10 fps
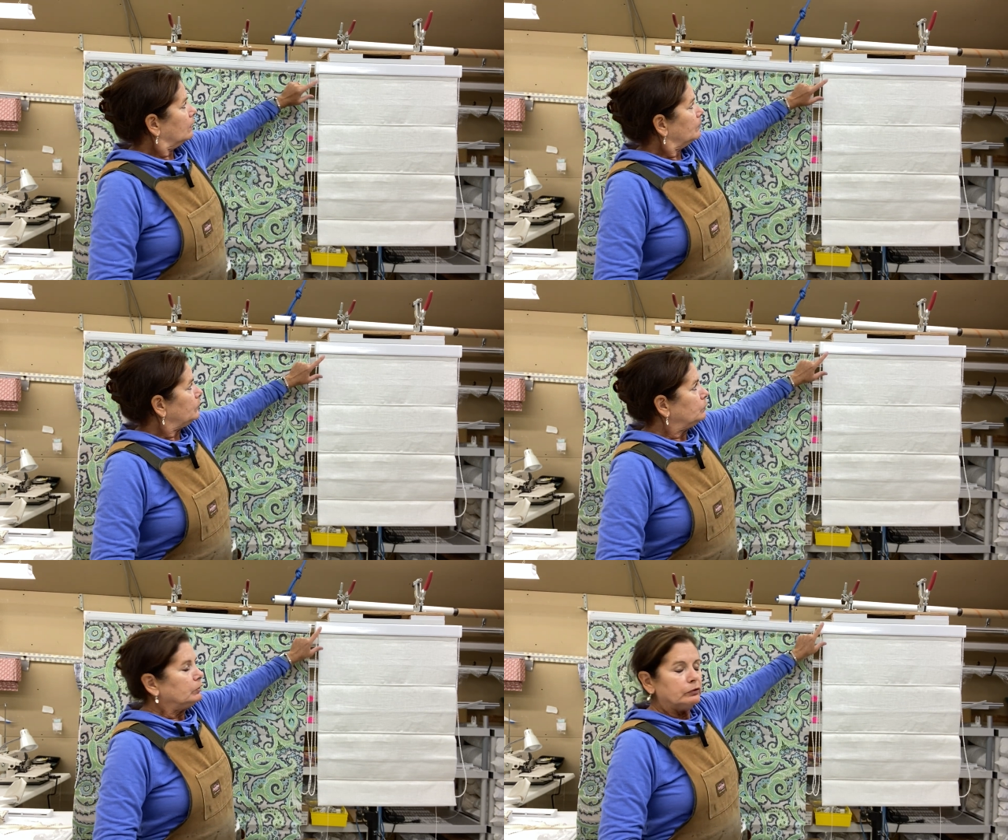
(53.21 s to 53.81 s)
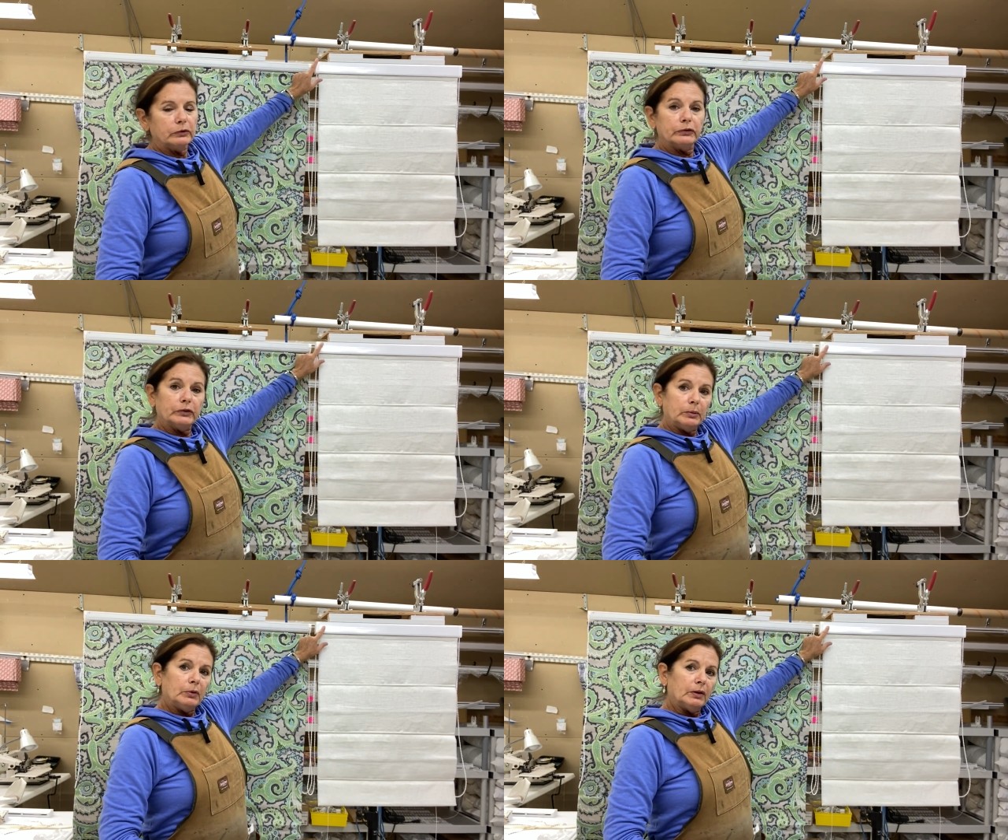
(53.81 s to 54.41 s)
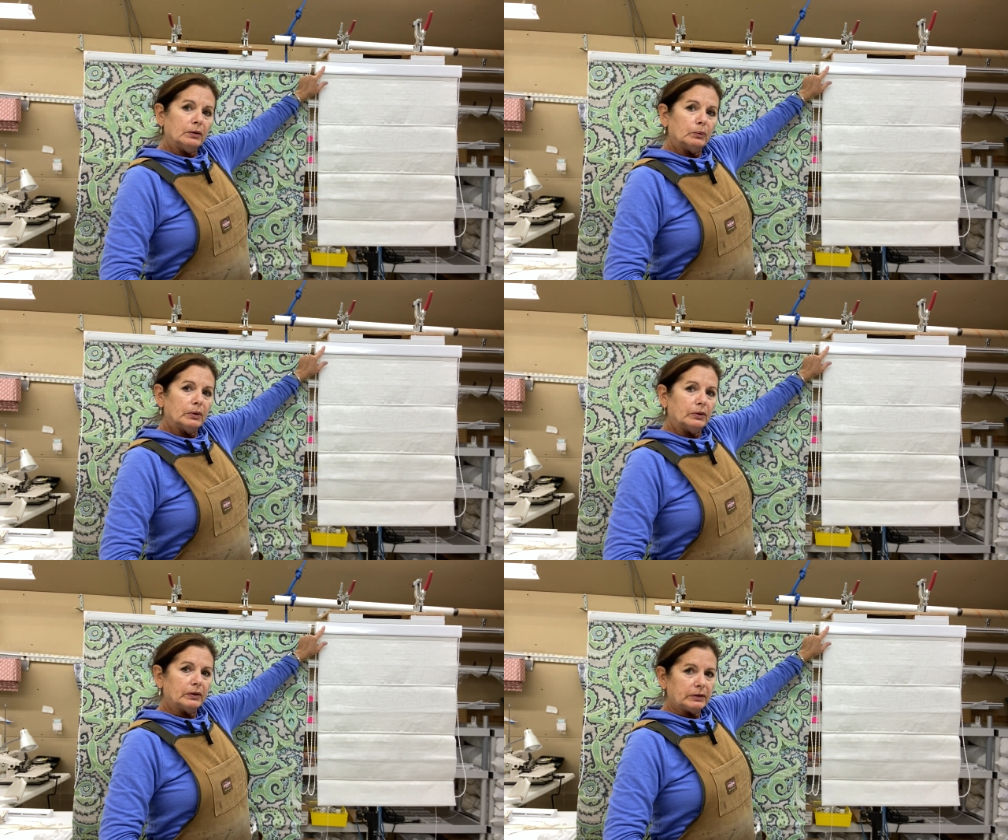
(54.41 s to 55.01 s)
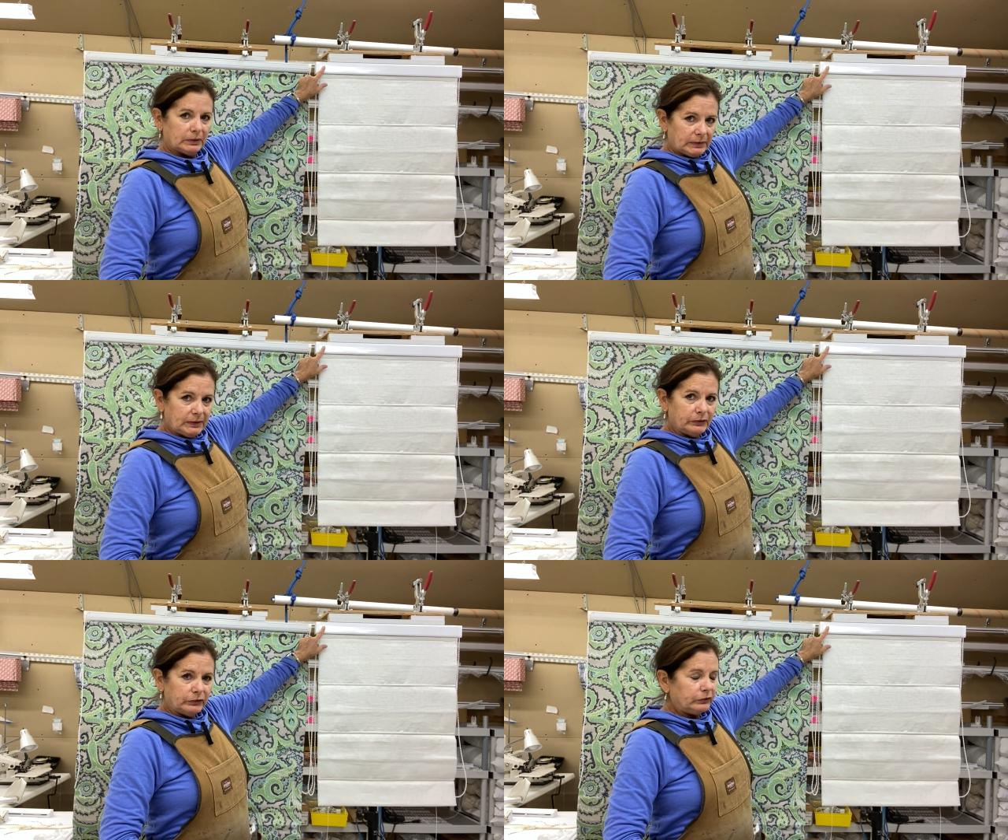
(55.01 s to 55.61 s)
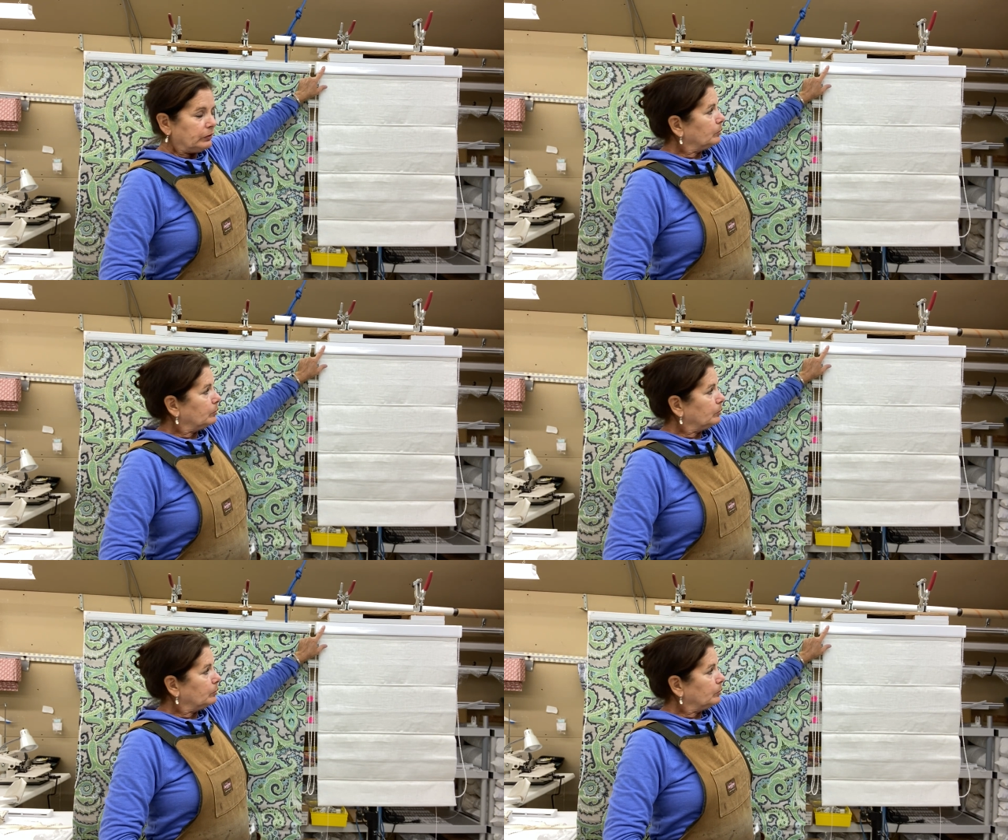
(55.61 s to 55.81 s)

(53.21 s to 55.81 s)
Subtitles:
You can do the same thing with the Coulisse,